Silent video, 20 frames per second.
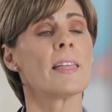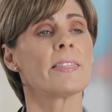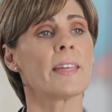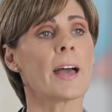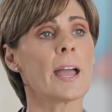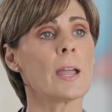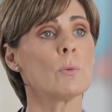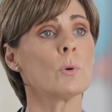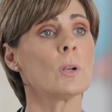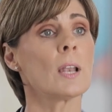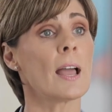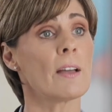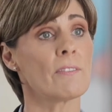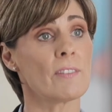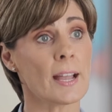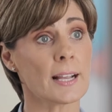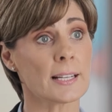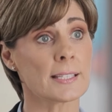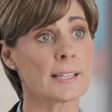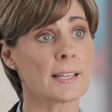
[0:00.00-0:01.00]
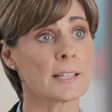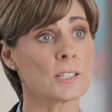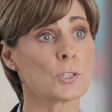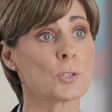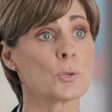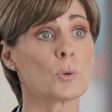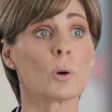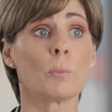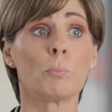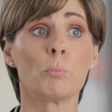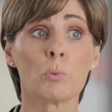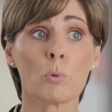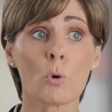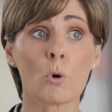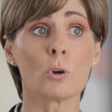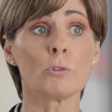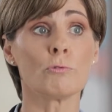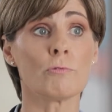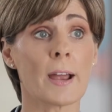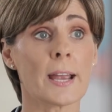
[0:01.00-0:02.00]
They will have access to a
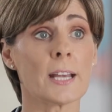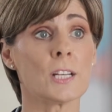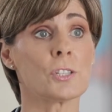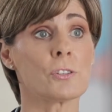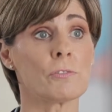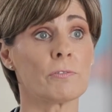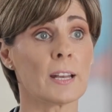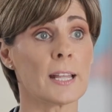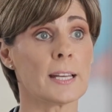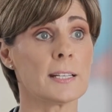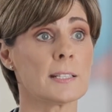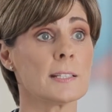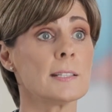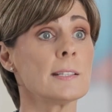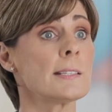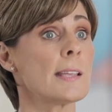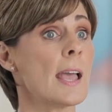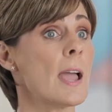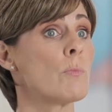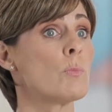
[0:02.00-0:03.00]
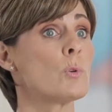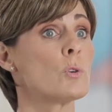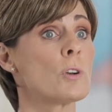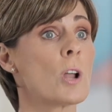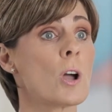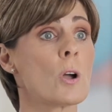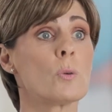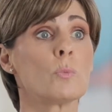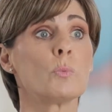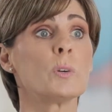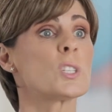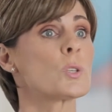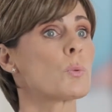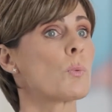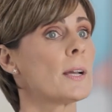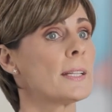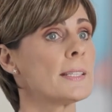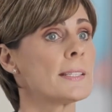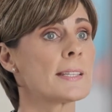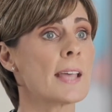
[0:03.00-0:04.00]
broad range of lenders and will know which
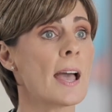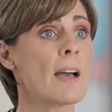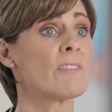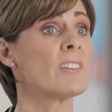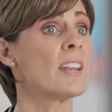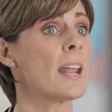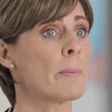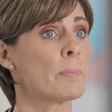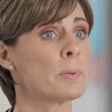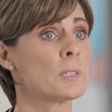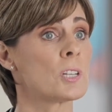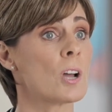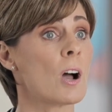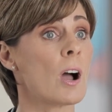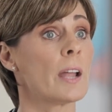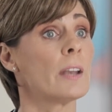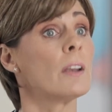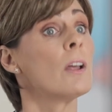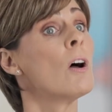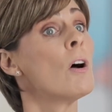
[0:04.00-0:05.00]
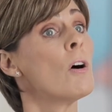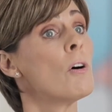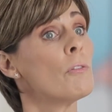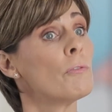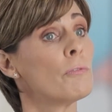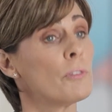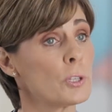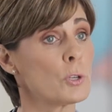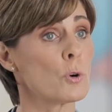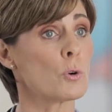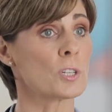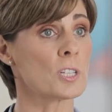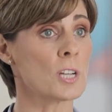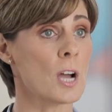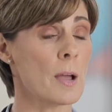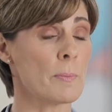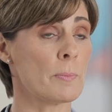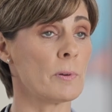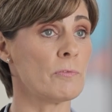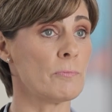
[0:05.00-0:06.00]
ones have an appetite for your
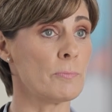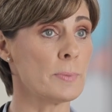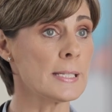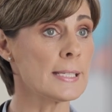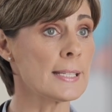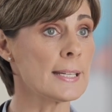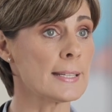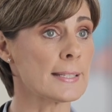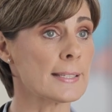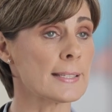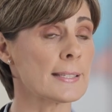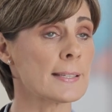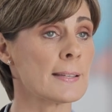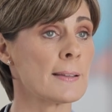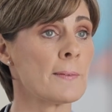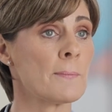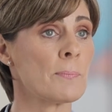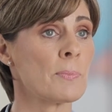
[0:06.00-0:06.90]
type of business.